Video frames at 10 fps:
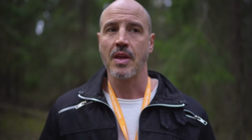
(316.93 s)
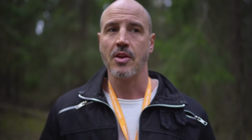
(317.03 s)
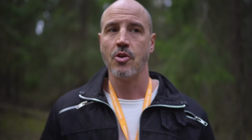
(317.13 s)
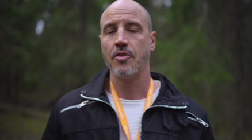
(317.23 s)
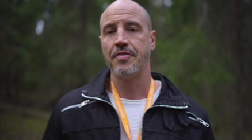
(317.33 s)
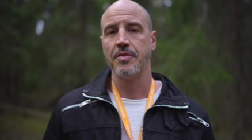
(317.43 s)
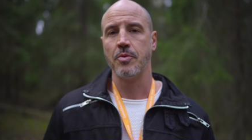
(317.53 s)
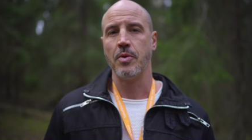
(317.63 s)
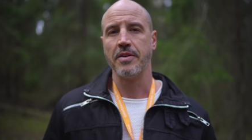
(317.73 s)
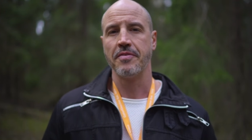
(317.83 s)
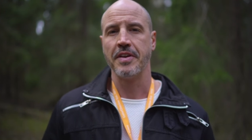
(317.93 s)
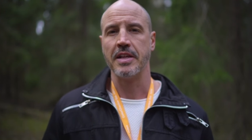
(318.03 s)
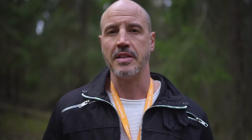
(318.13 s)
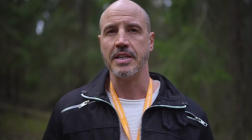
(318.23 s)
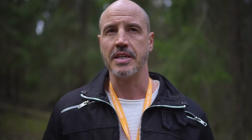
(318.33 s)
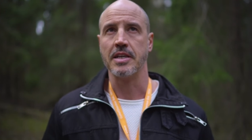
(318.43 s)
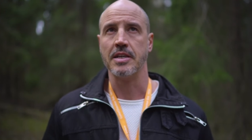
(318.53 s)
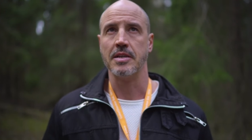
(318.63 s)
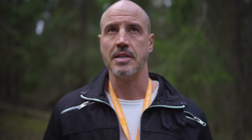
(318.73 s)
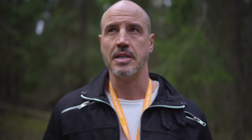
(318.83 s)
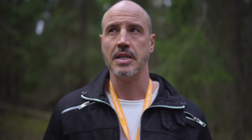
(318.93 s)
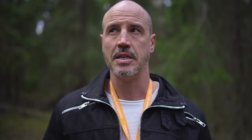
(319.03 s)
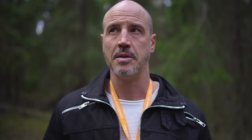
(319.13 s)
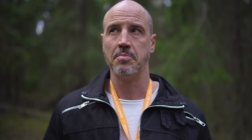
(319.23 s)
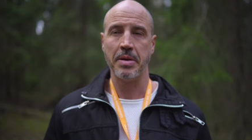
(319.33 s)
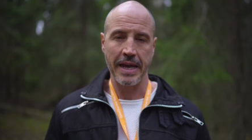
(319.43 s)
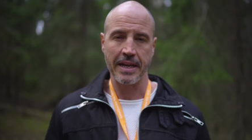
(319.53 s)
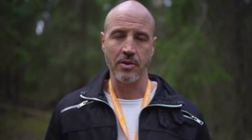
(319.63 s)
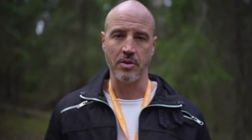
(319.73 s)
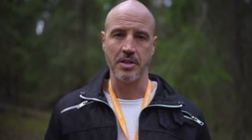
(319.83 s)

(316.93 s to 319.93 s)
you're the one feeling pain all